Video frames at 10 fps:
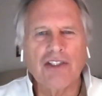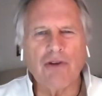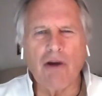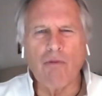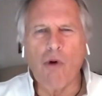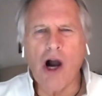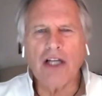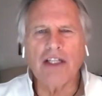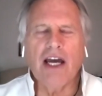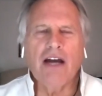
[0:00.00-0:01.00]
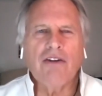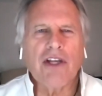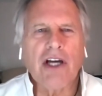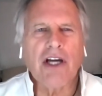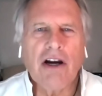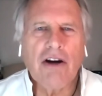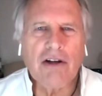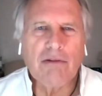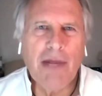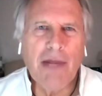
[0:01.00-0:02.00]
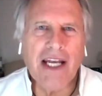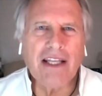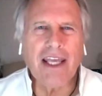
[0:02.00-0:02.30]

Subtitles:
So I walked out of the car and met